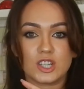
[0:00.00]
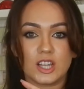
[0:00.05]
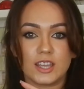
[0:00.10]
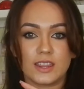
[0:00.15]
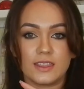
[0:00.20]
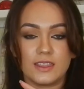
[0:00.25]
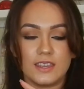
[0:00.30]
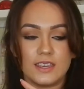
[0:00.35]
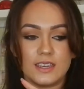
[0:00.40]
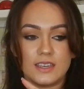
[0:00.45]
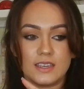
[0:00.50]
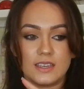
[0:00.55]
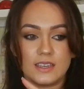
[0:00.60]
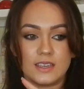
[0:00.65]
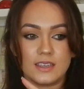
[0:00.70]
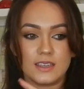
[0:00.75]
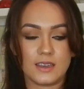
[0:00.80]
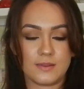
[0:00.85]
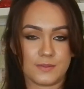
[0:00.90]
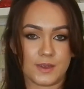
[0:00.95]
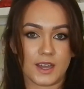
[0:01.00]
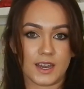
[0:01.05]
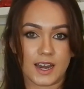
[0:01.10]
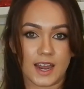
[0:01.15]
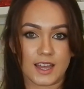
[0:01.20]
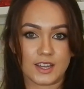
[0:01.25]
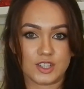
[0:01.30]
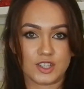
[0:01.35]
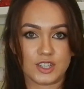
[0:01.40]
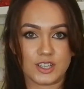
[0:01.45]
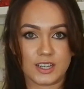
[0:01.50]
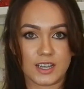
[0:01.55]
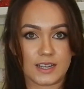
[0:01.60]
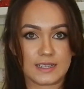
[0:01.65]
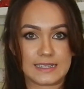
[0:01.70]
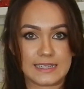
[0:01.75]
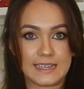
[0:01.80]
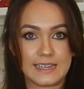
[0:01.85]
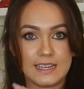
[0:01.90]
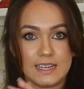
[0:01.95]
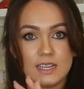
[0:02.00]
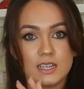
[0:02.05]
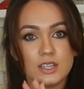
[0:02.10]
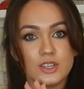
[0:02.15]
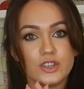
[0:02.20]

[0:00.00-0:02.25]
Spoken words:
like the Kim Kardashian Gardenia.